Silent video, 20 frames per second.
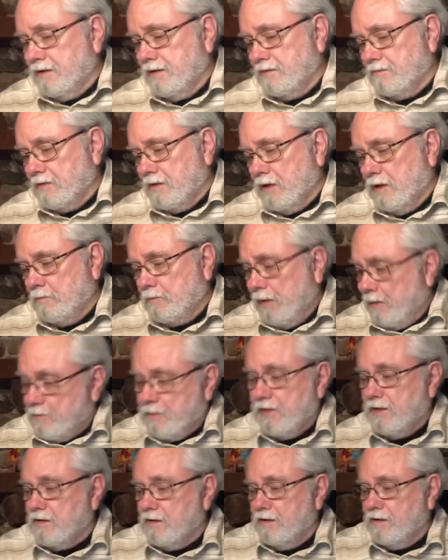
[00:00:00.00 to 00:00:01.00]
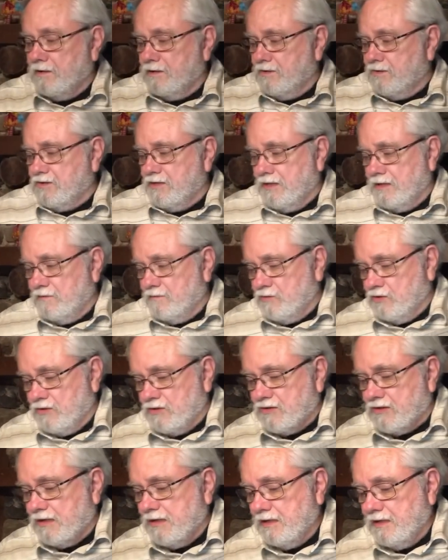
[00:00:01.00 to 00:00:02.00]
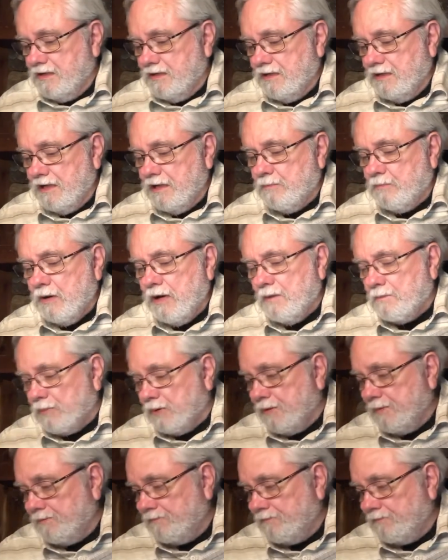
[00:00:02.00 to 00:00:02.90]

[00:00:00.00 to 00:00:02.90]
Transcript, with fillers: it a puppy dog instead of just a pup.